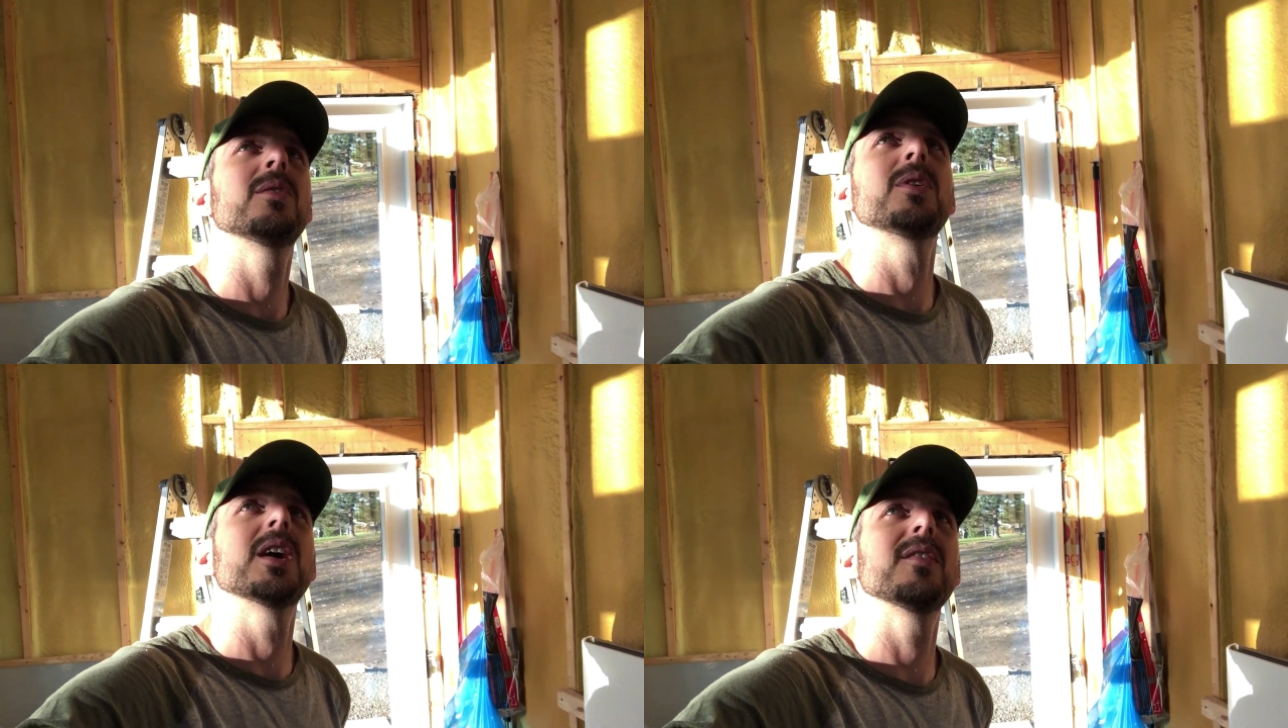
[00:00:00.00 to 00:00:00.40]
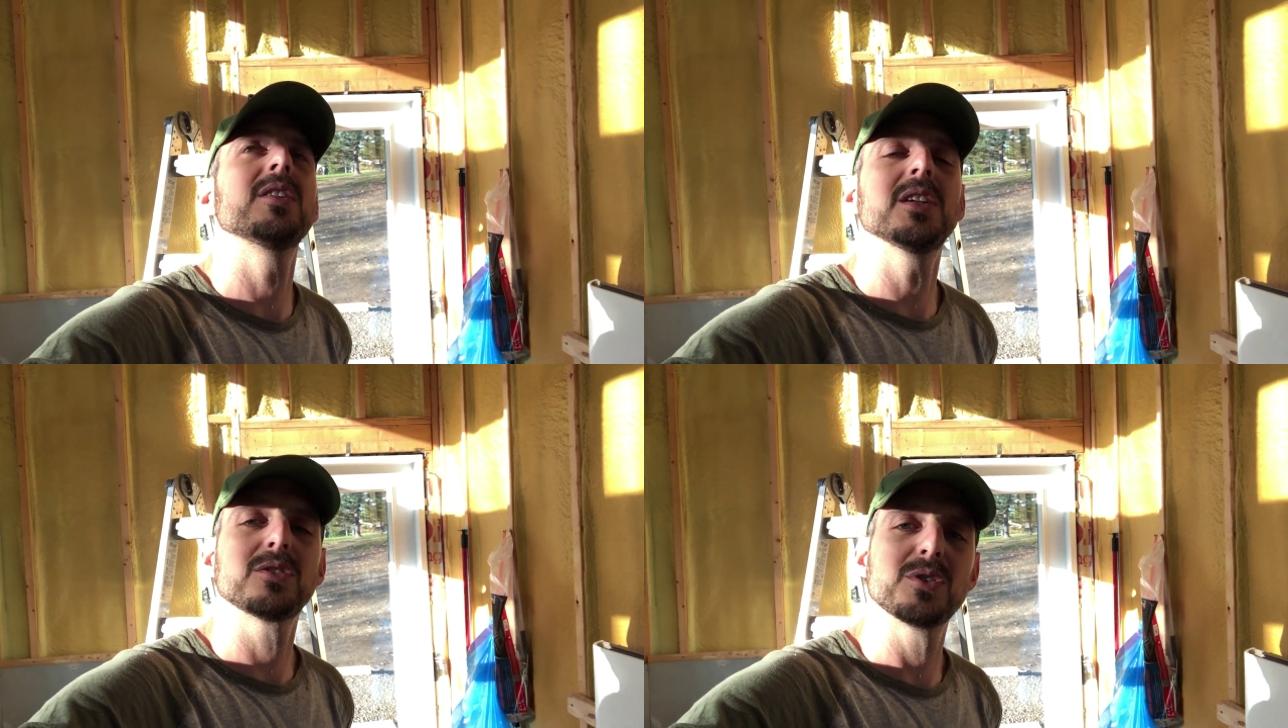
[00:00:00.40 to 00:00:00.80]
we have an
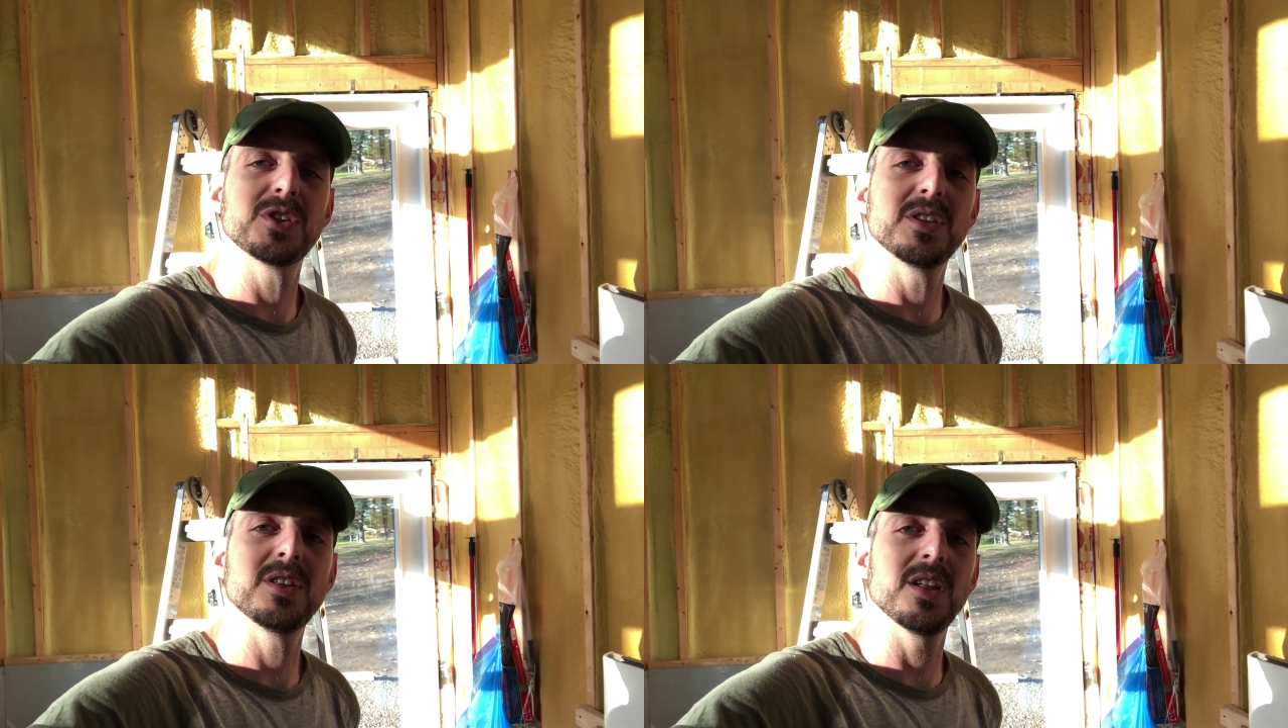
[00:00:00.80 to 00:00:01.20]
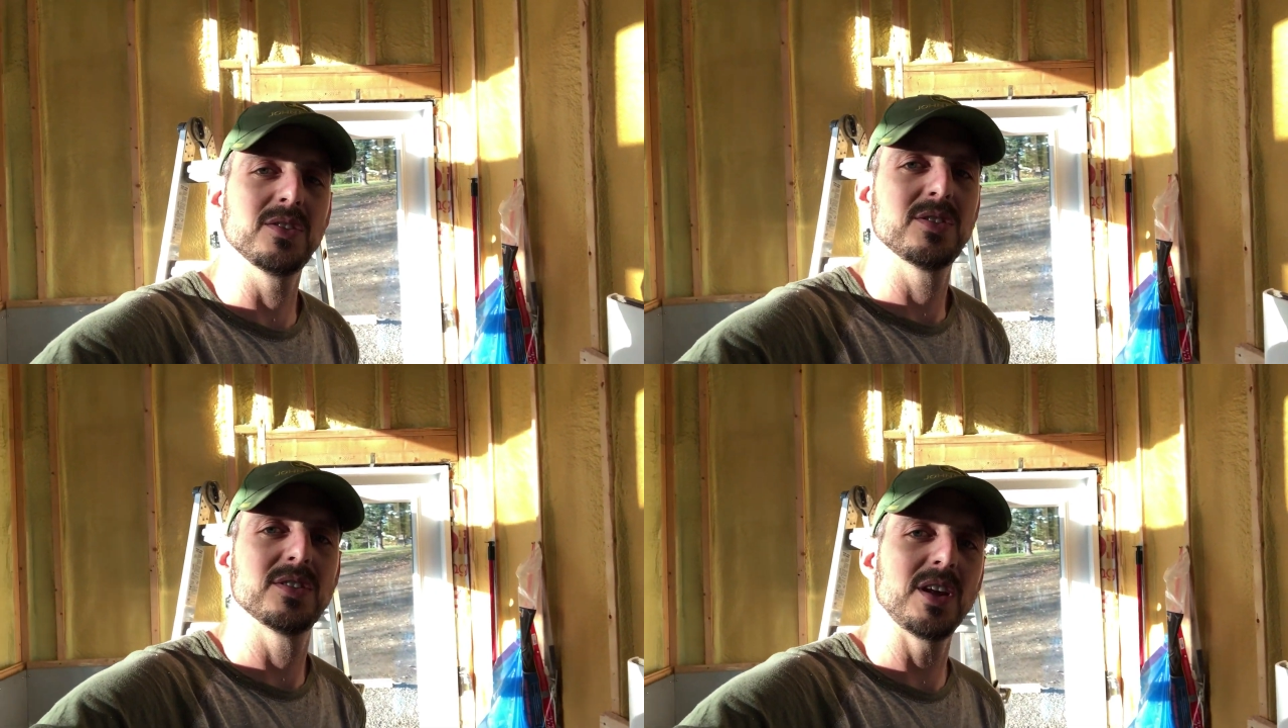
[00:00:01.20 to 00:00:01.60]
electrician
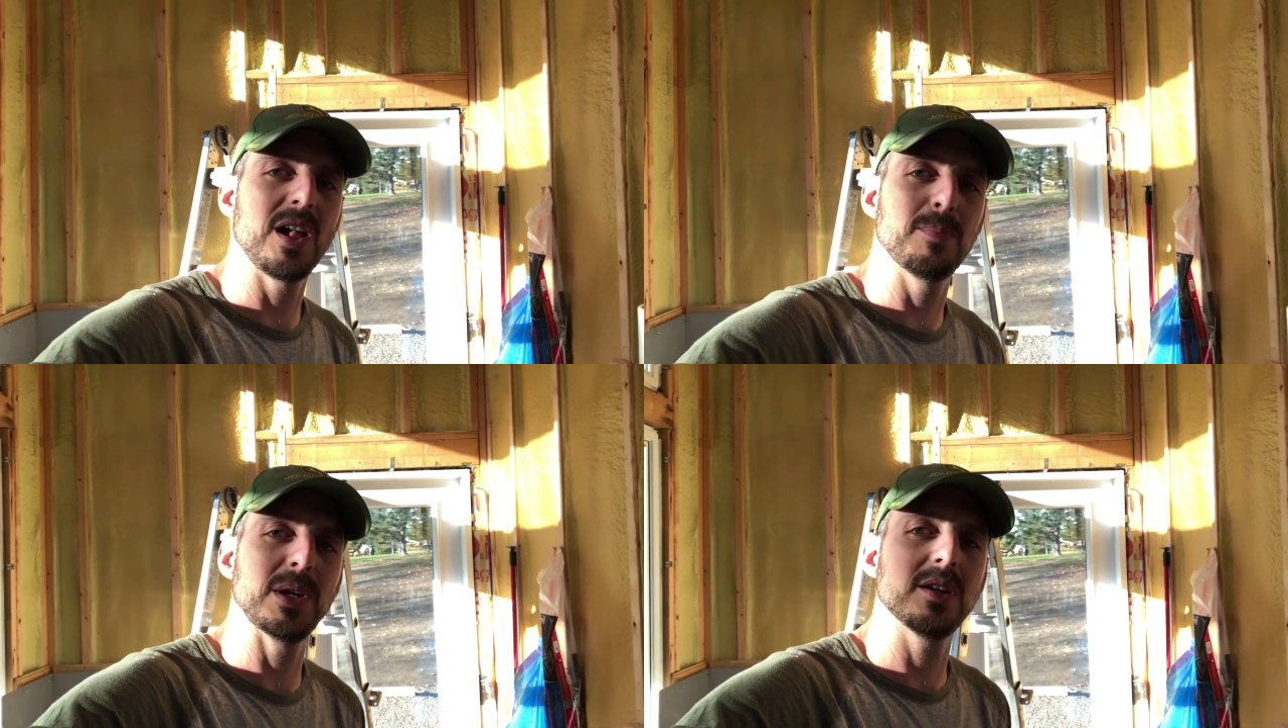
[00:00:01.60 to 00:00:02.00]
that's helping